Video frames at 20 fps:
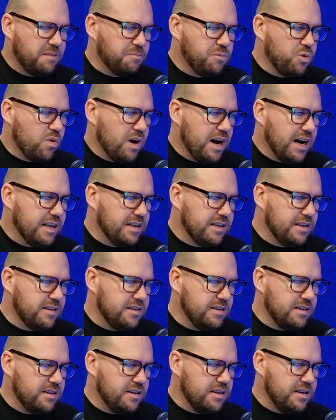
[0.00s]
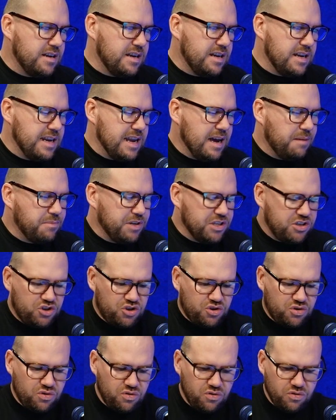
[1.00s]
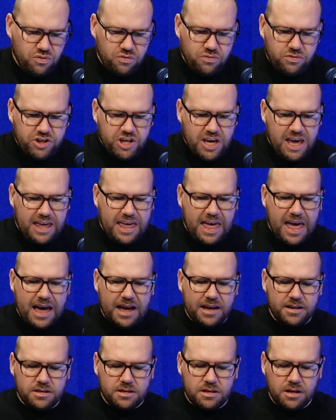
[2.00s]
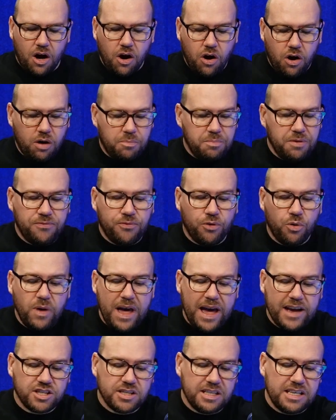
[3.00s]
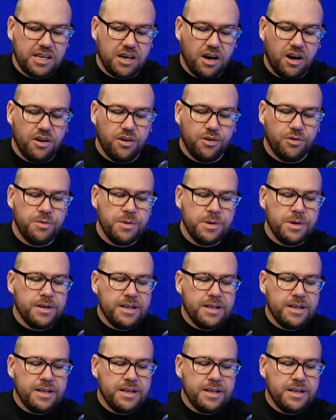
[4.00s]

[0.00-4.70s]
number one. Number two, check out. Before we actually go,